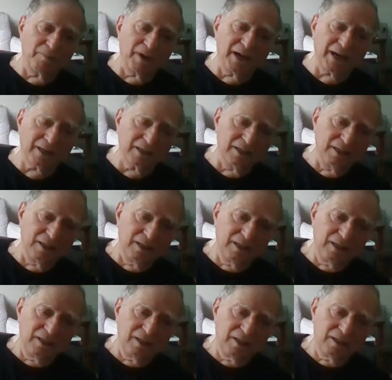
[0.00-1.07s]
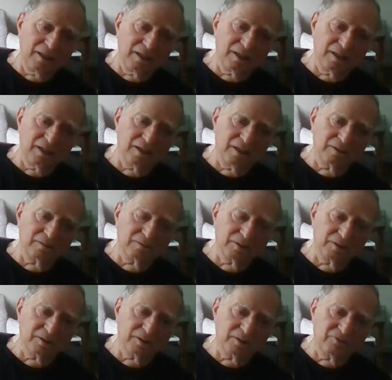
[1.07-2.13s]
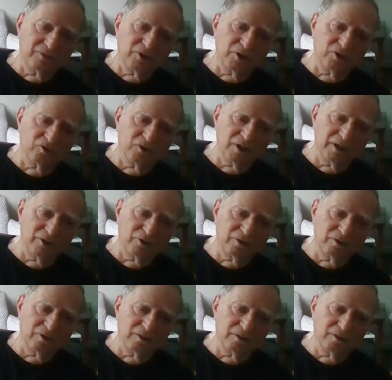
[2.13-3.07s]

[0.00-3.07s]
back uh, a few years later.